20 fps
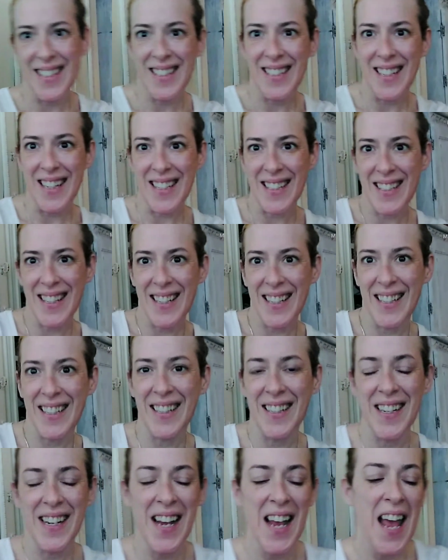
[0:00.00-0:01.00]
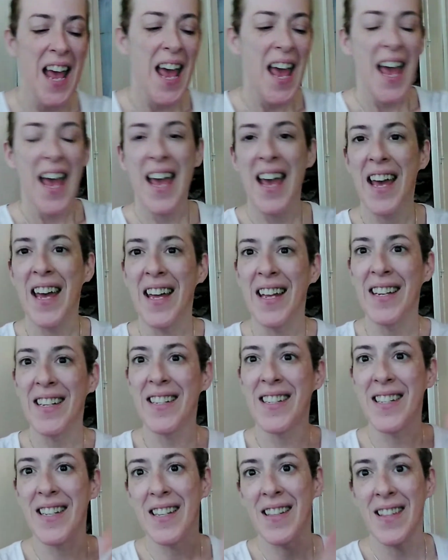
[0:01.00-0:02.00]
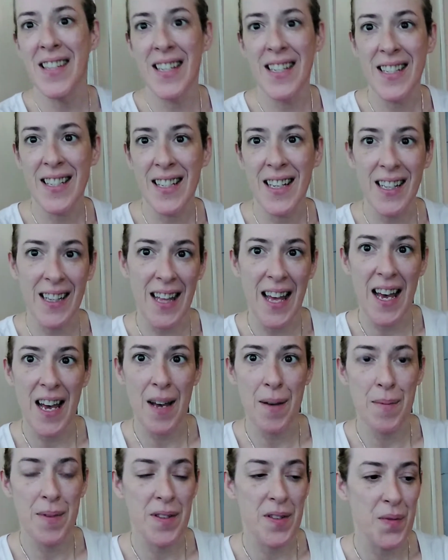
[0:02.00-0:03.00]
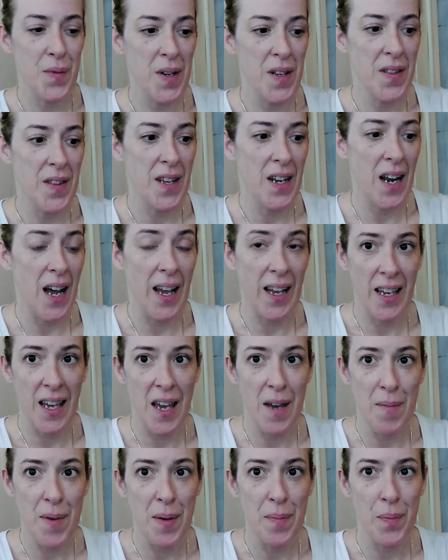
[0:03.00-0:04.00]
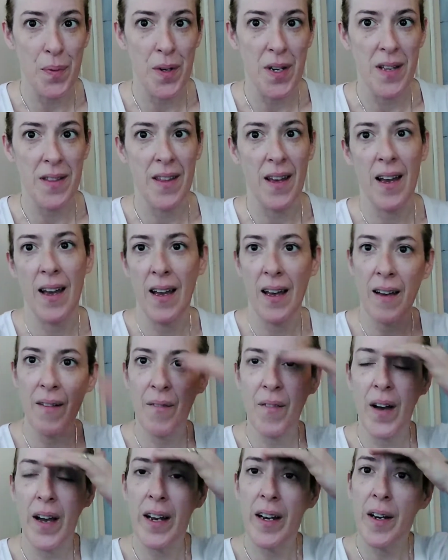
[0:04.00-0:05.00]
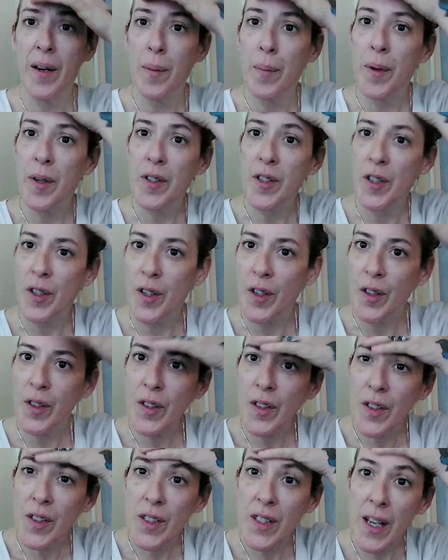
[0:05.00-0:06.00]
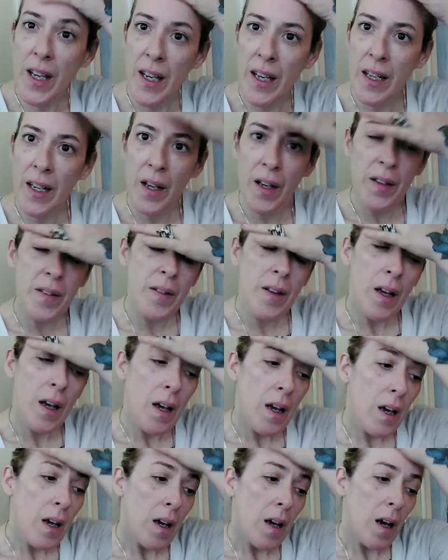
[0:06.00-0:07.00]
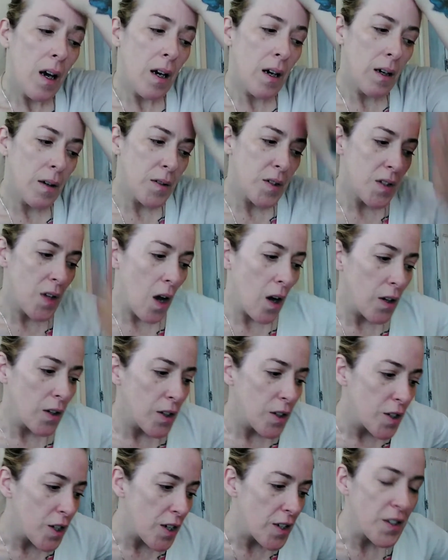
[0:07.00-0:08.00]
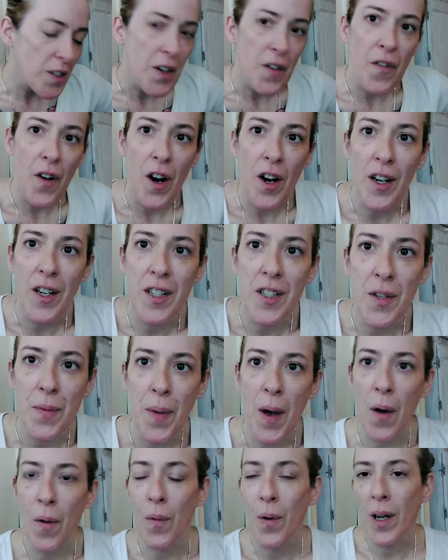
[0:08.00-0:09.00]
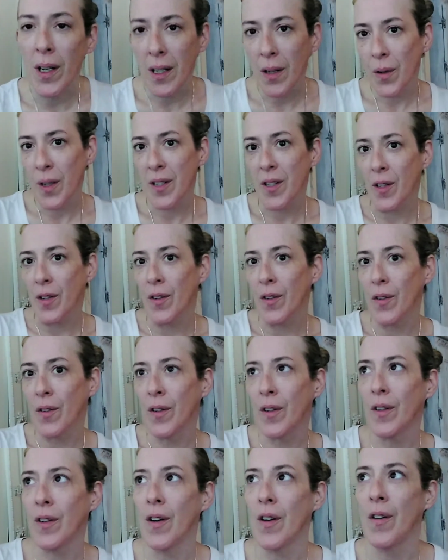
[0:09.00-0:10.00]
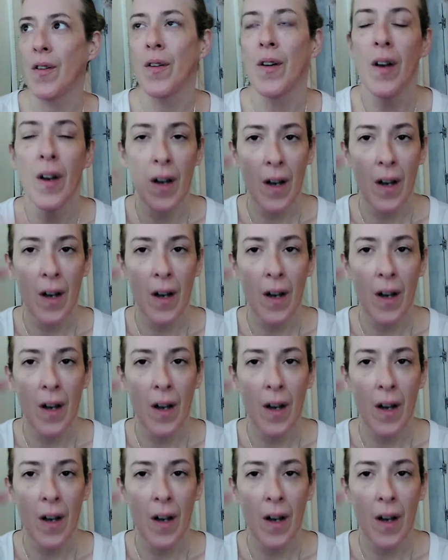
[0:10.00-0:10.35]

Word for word: is Jessica here. And this collab is one that I came up with. I invited a bunch of girls and I, I was talking to Jessica Vargas about what can we do, you know,